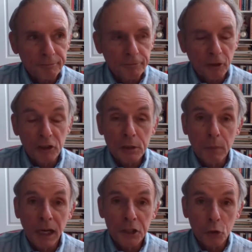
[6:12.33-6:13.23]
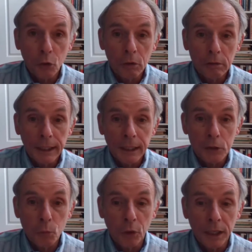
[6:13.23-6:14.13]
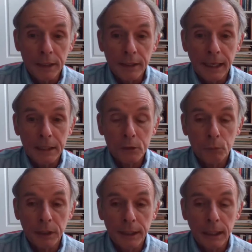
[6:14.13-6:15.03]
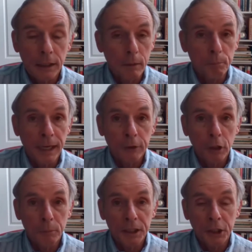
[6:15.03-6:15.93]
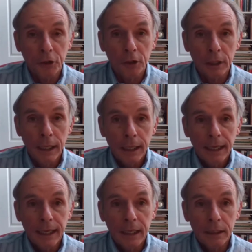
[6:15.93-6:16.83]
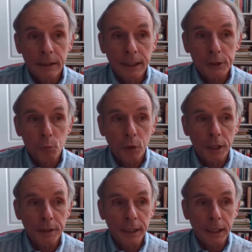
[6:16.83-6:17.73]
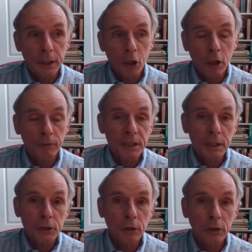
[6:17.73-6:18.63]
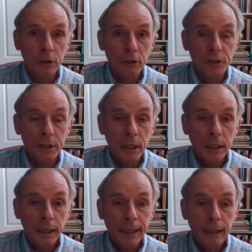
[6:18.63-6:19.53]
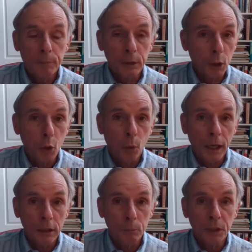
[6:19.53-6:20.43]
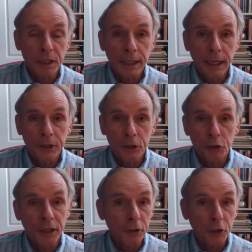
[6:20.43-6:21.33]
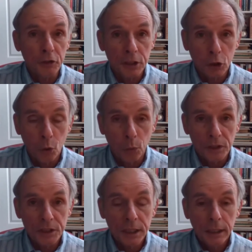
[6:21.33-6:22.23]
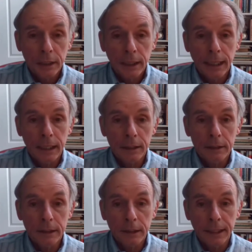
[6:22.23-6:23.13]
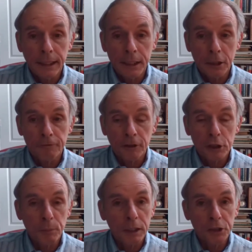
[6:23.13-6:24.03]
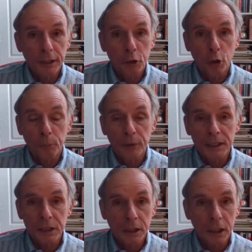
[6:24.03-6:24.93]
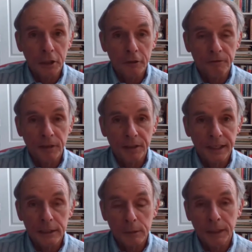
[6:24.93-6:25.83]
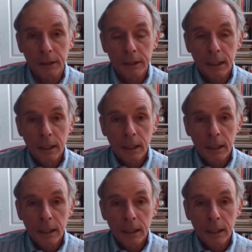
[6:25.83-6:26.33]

first module is one that's really a lot of background material, and it's one that all of us instructors have been required to put together to introduce the course. And the first module incorporates a lot of things about